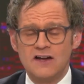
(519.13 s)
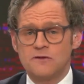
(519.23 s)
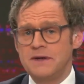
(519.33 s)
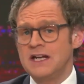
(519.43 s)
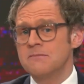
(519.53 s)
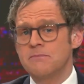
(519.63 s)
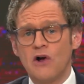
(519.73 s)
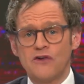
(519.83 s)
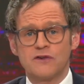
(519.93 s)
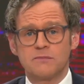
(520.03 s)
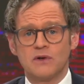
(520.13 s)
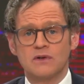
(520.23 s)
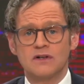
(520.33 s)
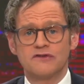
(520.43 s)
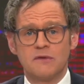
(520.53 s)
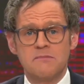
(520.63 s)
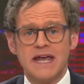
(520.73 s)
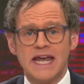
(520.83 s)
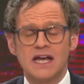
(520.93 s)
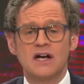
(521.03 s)
it's been impossible for
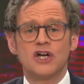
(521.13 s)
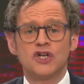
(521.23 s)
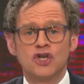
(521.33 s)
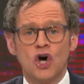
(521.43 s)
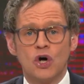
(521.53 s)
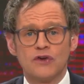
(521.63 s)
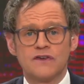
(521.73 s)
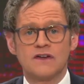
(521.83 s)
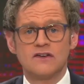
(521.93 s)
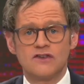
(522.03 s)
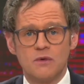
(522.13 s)
me not